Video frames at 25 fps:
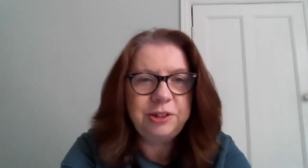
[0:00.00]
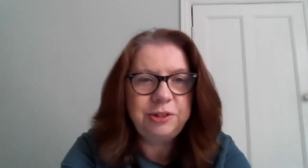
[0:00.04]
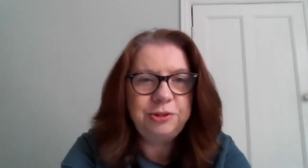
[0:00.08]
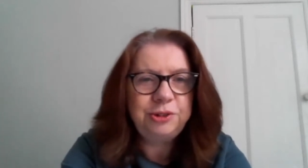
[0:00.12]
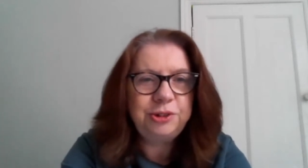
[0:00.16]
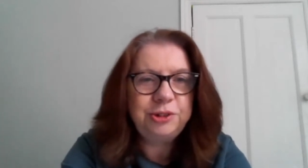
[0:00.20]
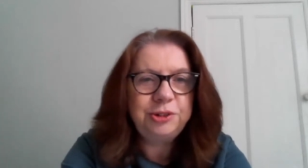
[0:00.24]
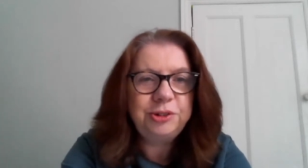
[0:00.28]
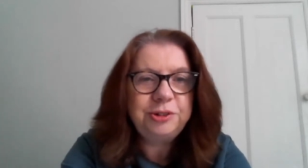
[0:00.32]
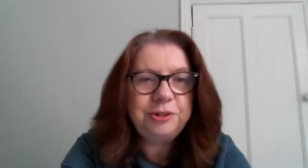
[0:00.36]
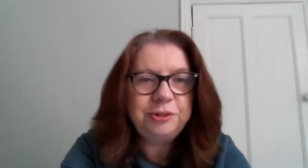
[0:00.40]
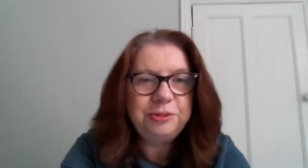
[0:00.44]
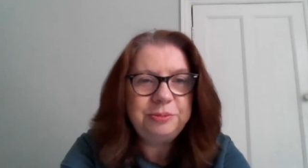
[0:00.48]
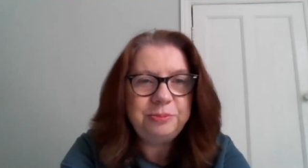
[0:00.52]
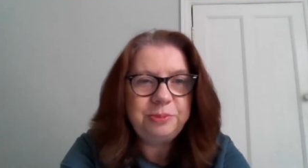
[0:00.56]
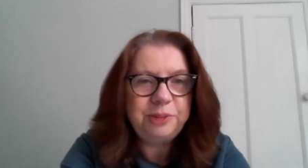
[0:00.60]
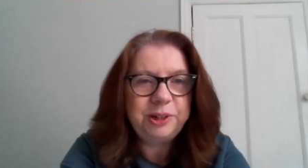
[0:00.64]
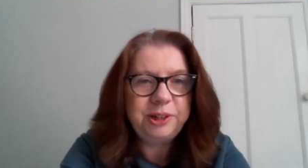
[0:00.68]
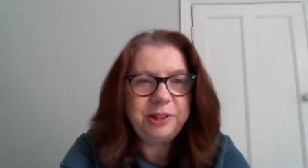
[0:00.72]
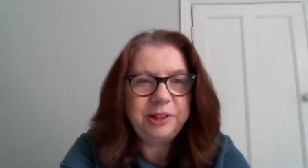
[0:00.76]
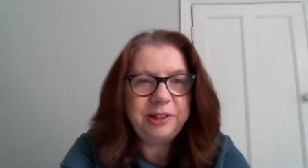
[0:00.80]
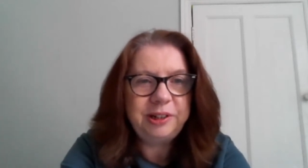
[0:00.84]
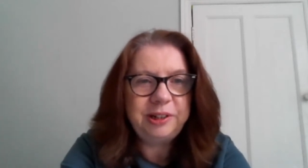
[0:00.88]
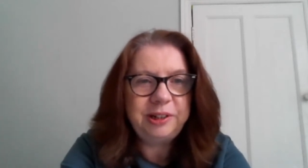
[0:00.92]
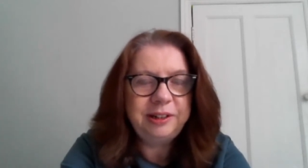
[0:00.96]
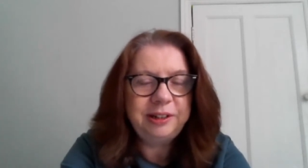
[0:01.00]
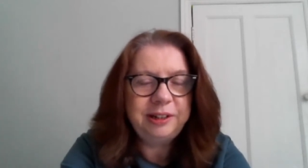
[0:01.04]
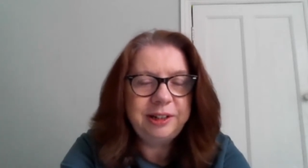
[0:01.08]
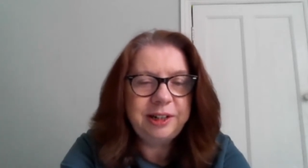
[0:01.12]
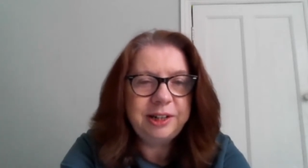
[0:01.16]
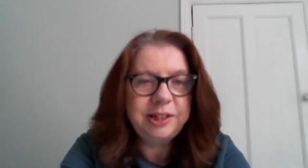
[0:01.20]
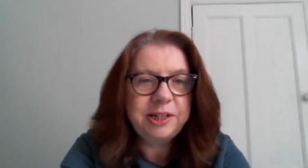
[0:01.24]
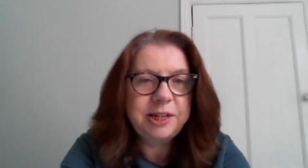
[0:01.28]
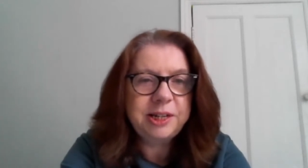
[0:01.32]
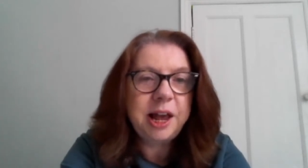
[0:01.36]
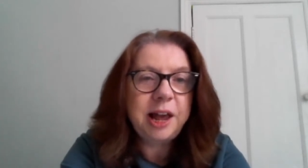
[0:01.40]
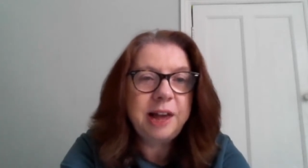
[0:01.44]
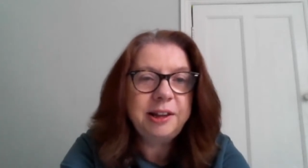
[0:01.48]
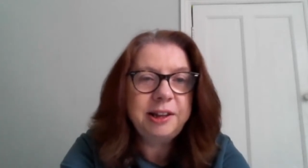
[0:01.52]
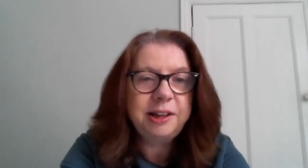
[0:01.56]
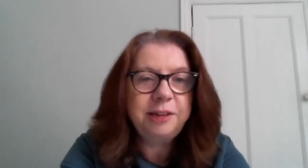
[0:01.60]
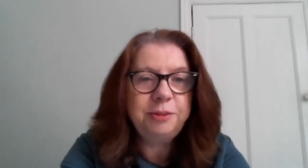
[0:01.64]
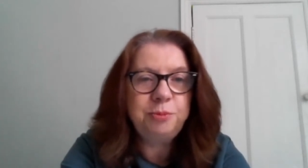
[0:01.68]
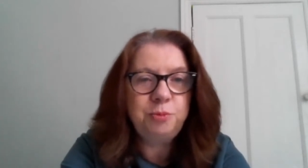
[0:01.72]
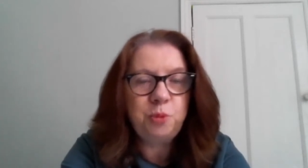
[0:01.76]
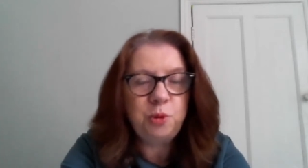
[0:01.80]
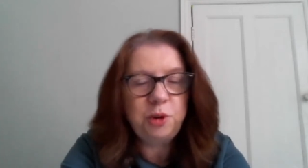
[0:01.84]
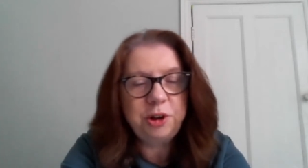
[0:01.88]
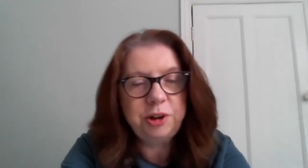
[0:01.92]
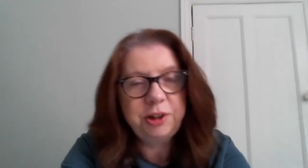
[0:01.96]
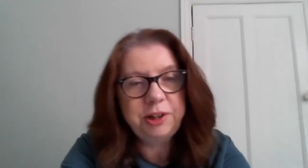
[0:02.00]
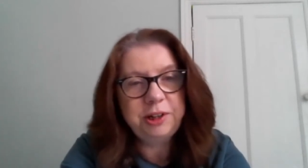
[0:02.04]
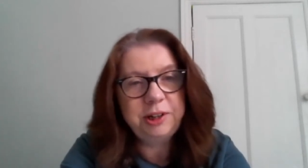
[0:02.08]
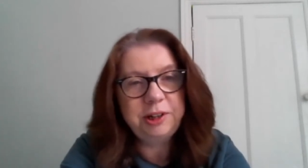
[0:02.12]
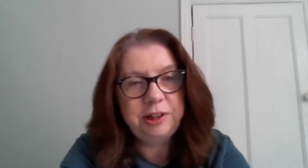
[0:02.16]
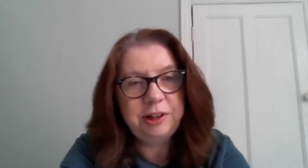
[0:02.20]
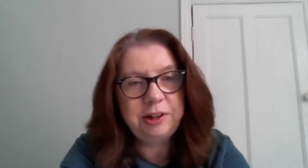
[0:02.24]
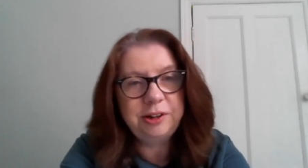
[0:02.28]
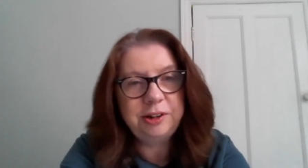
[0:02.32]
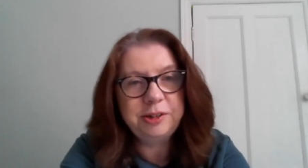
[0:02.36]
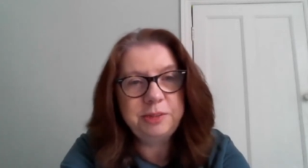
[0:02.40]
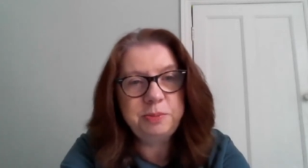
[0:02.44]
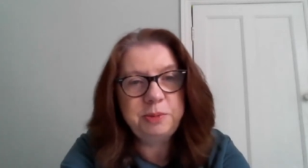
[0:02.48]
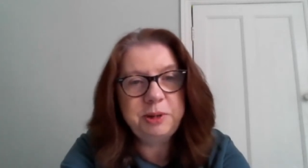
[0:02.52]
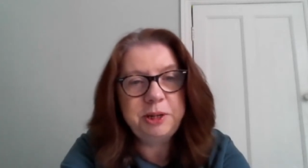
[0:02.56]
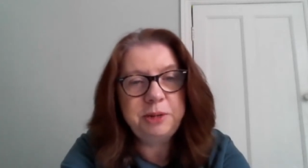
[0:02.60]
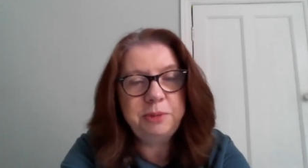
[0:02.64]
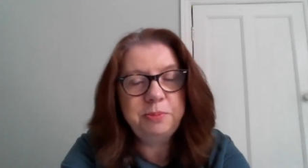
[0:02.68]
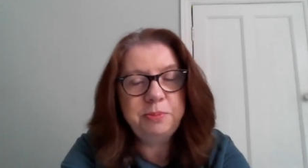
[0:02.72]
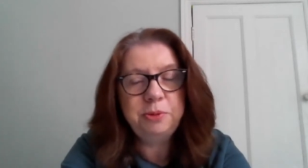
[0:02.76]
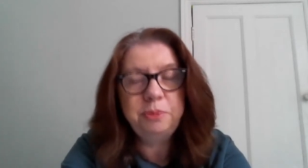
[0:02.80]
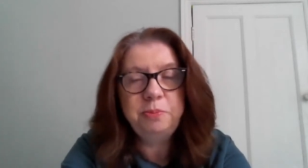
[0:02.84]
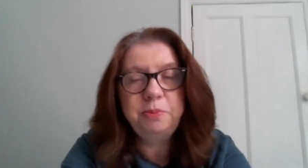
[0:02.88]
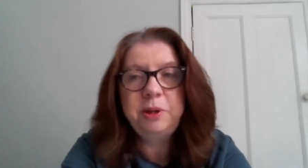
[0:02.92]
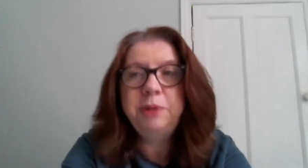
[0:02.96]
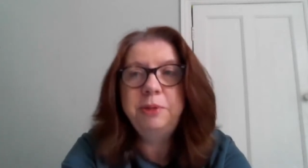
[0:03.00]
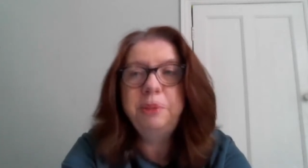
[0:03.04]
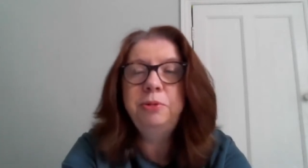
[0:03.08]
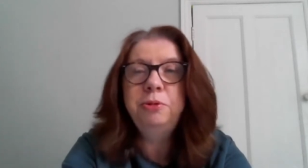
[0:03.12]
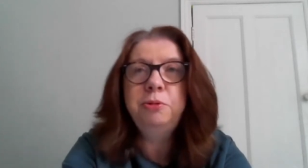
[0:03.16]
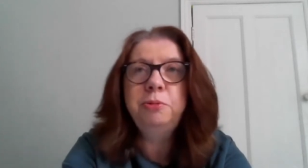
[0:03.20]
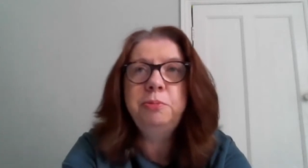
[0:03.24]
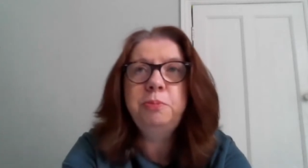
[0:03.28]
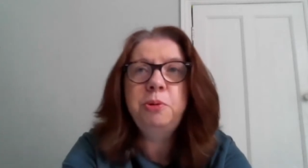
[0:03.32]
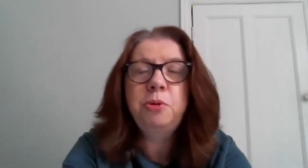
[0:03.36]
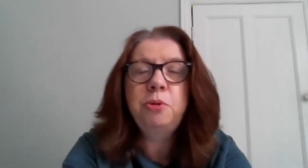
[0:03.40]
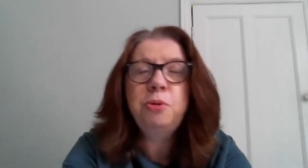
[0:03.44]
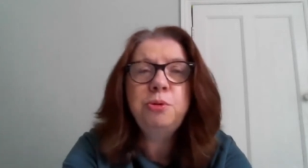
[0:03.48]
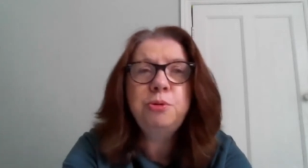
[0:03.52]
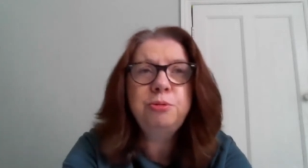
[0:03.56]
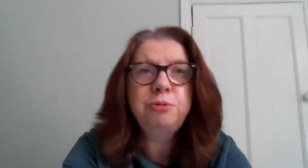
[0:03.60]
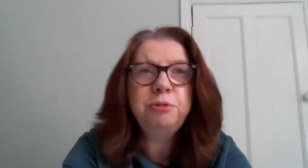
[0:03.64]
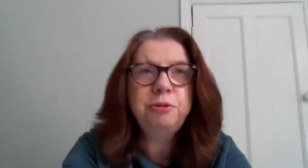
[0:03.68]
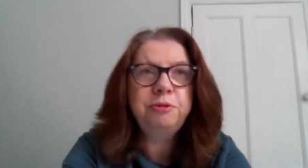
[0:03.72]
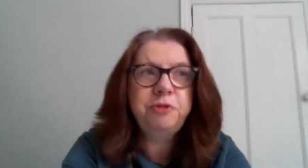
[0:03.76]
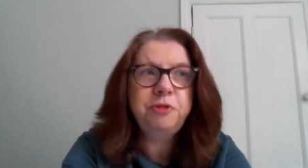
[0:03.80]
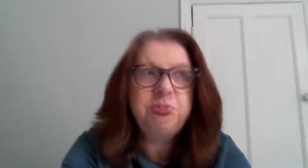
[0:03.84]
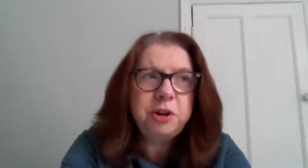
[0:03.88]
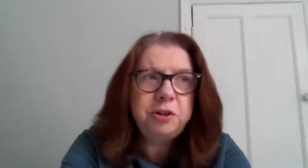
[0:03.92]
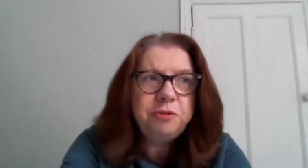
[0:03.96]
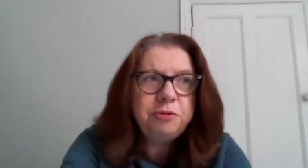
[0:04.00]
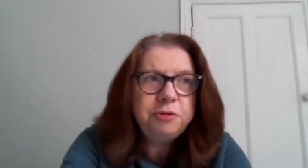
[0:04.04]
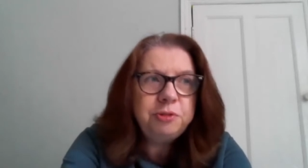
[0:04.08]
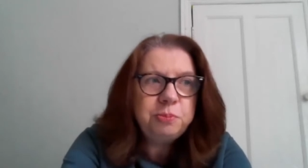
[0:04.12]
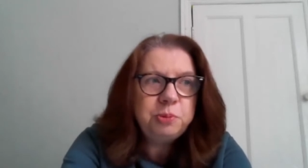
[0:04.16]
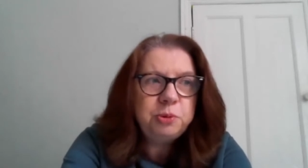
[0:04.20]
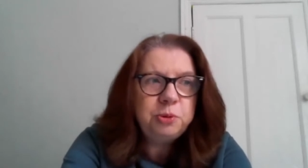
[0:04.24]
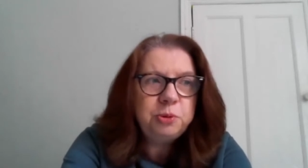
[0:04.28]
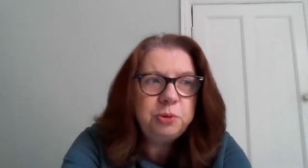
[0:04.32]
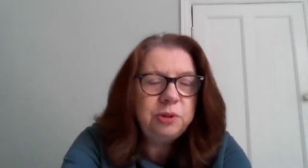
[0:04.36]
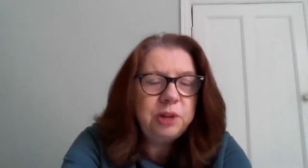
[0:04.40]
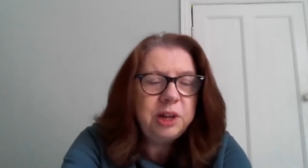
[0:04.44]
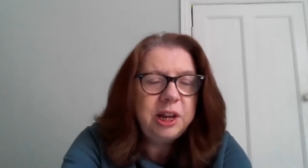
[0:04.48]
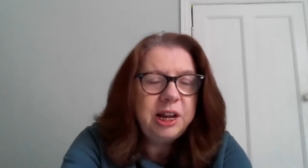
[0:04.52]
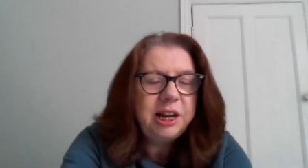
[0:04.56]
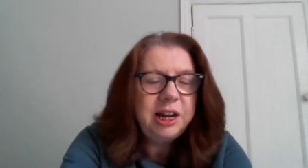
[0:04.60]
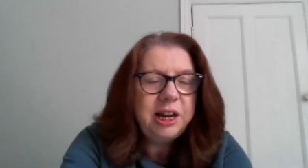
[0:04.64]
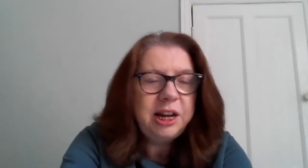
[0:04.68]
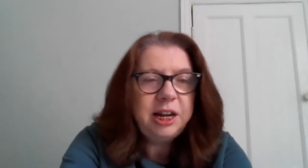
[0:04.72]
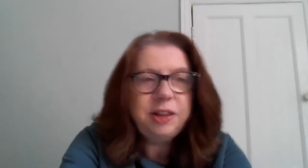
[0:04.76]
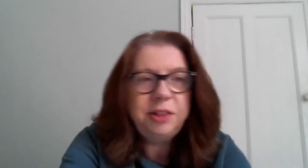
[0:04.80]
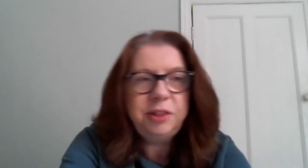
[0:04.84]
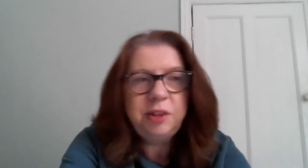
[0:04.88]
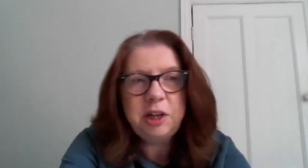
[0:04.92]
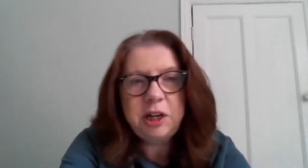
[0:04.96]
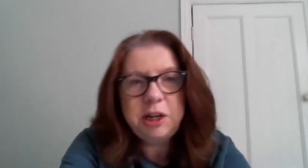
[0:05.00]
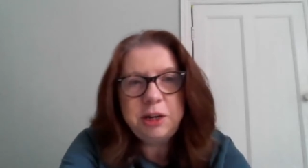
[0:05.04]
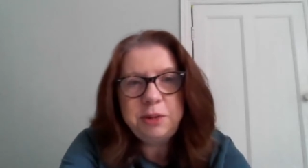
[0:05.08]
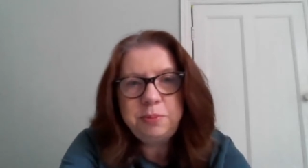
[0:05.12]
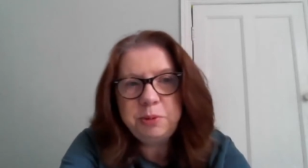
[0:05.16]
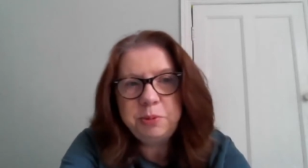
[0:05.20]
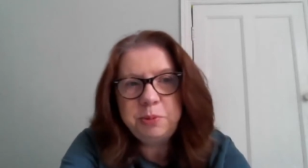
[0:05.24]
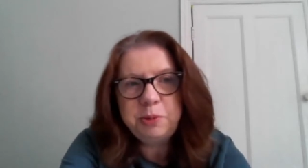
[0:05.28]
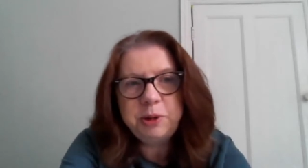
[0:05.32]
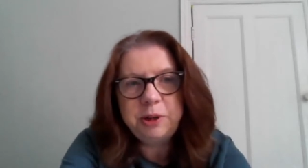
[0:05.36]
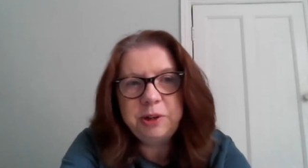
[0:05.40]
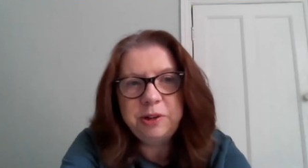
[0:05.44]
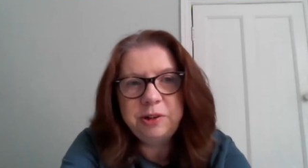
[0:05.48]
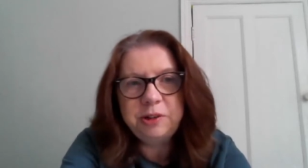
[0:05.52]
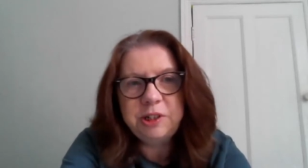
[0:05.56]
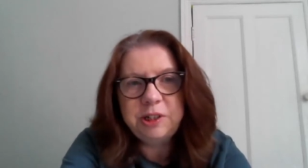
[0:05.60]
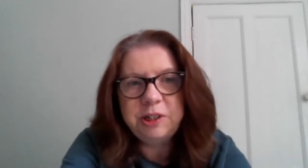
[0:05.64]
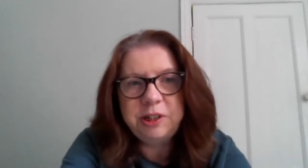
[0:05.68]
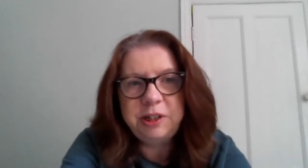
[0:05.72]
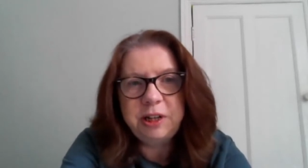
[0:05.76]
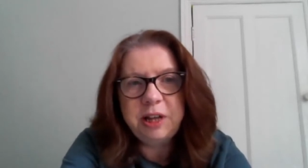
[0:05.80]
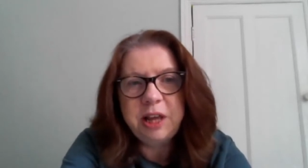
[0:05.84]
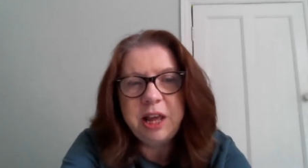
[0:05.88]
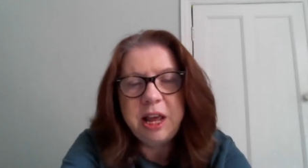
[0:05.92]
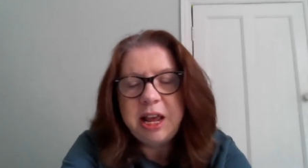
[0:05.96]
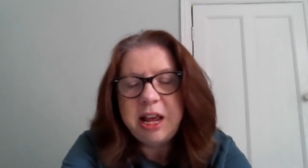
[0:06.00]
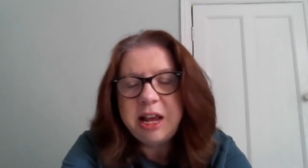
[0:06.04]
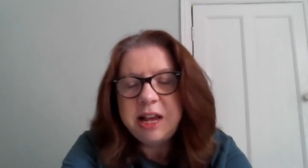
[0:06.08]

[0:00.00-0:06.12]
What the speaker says: You shouldn't be attacking working class people or people who are poor or vulnerable in the Labour Party.